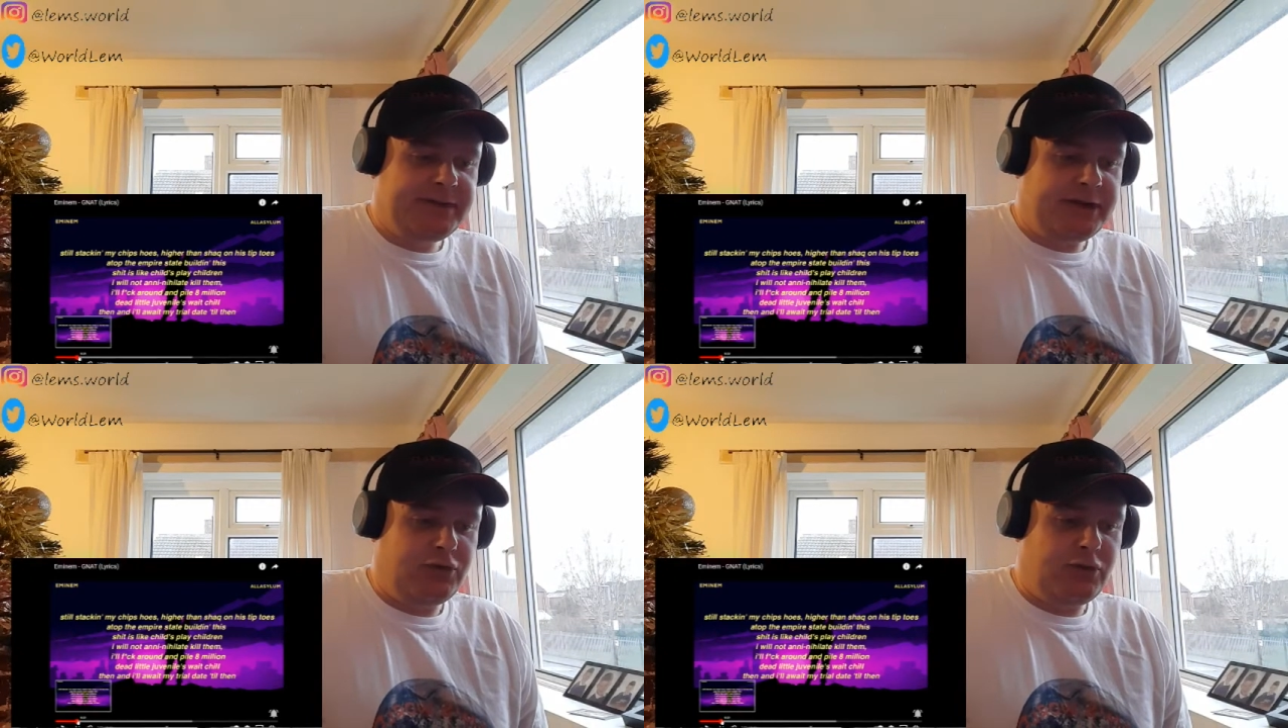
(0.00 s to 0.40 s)

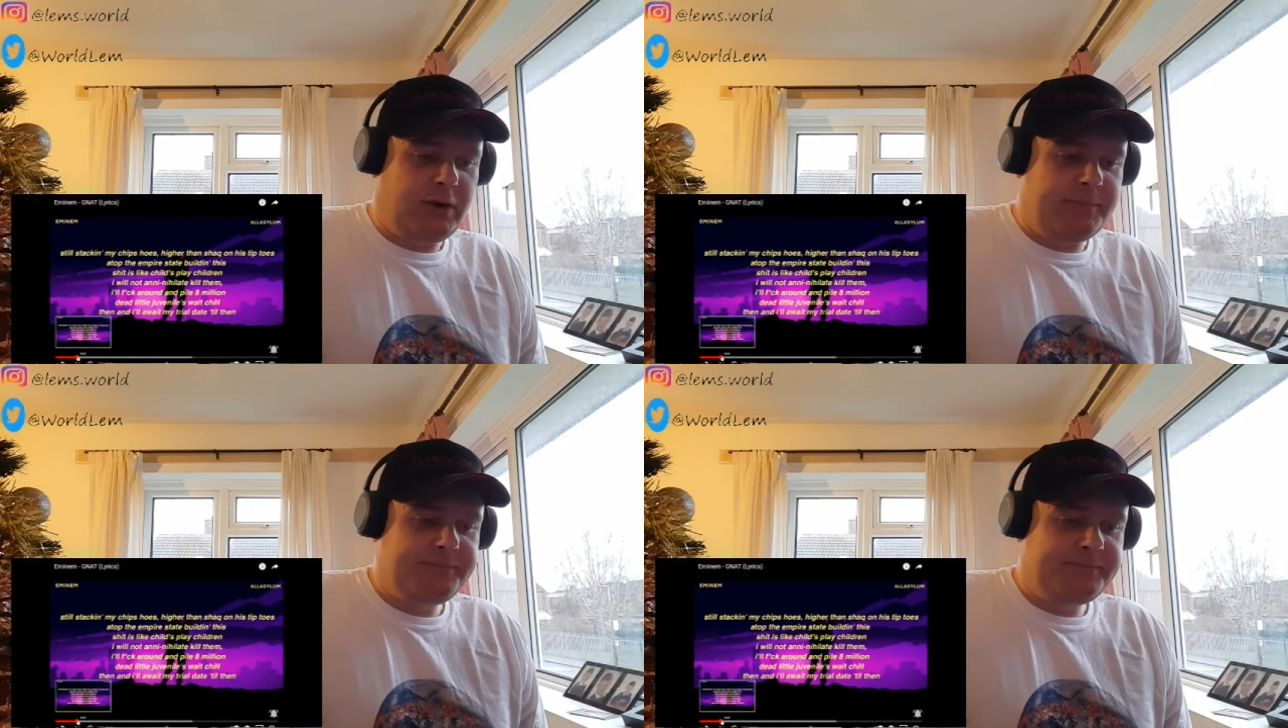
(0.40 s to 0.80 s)
Another
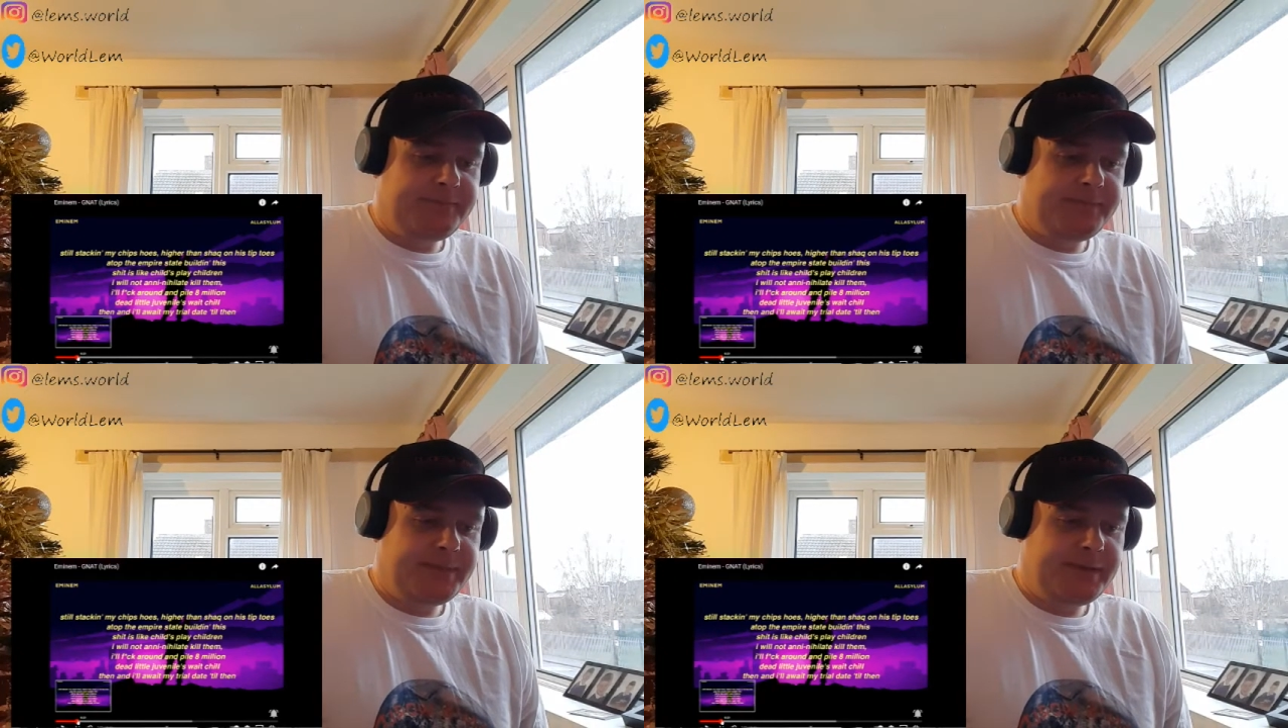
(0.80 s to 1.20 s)
one,
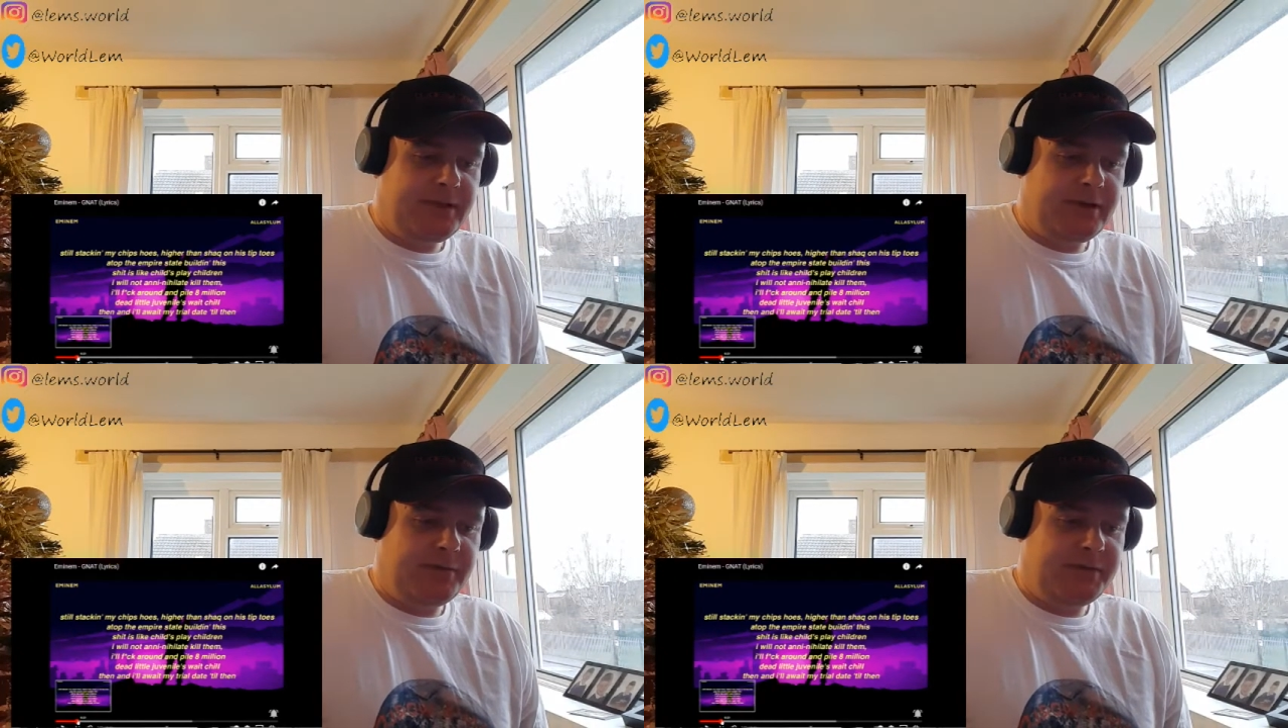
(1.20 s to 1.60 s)

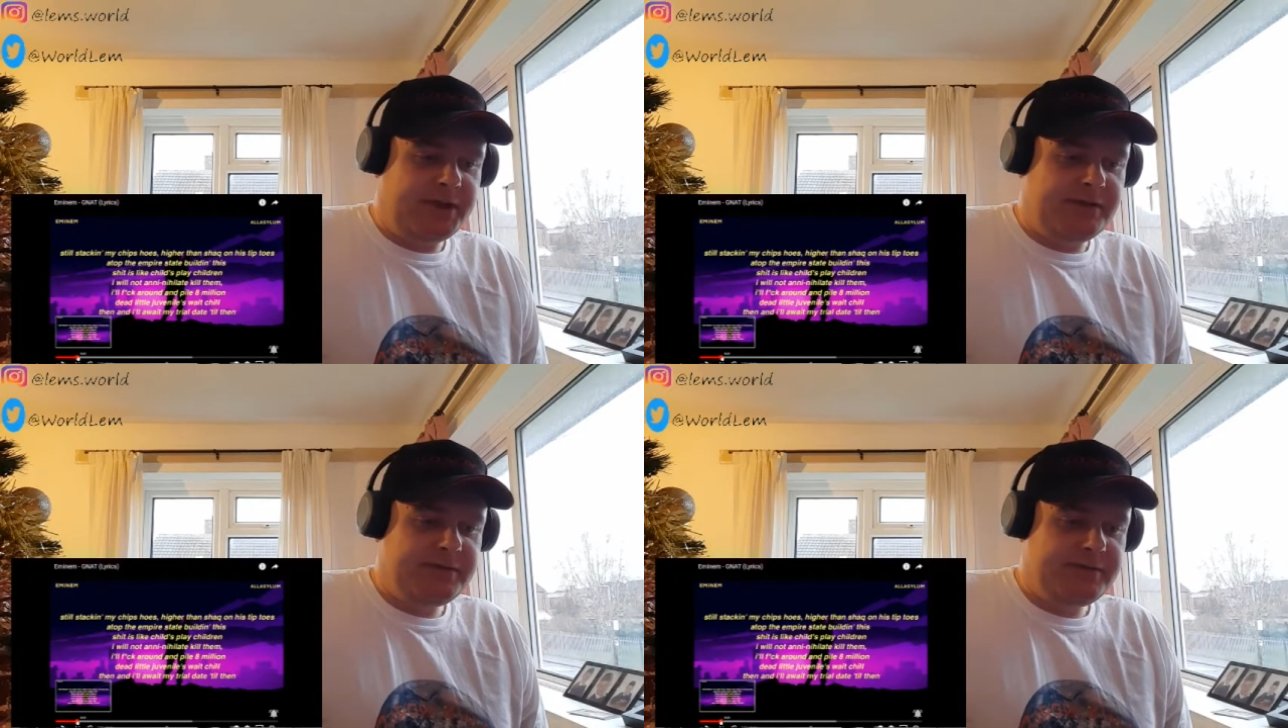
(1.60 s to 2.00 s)
you know what I
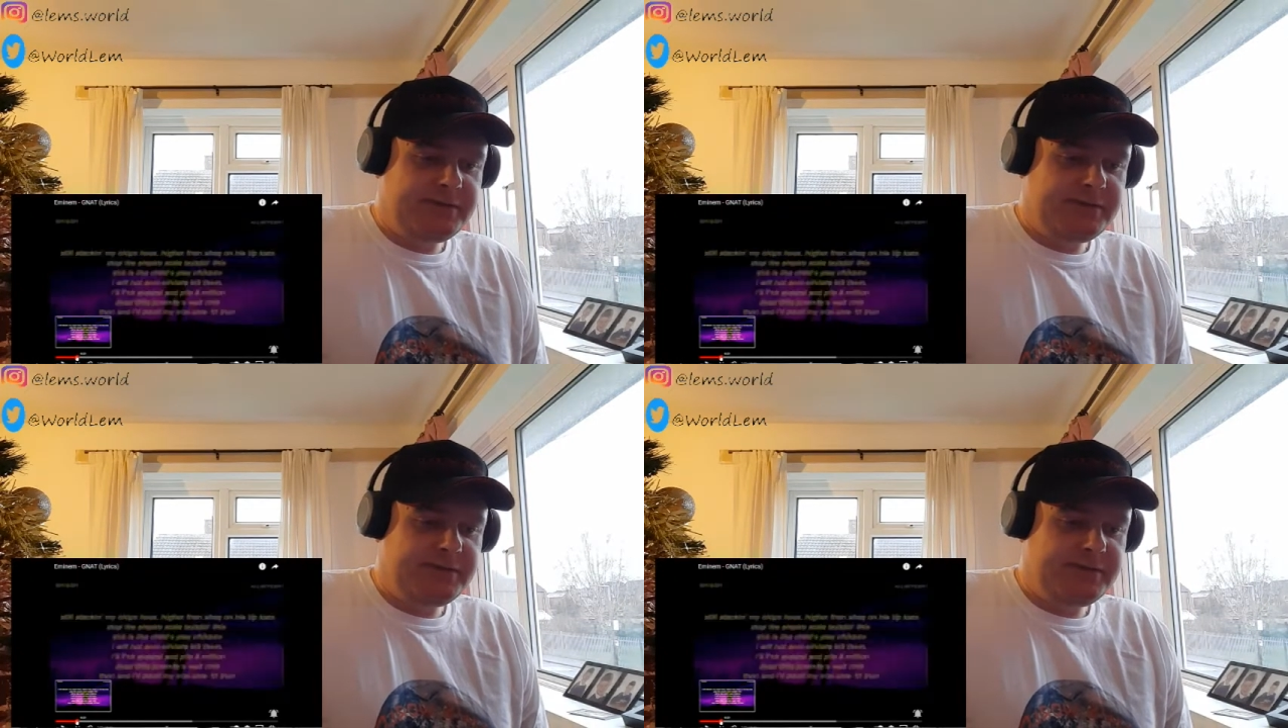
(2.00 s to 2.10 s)
mean?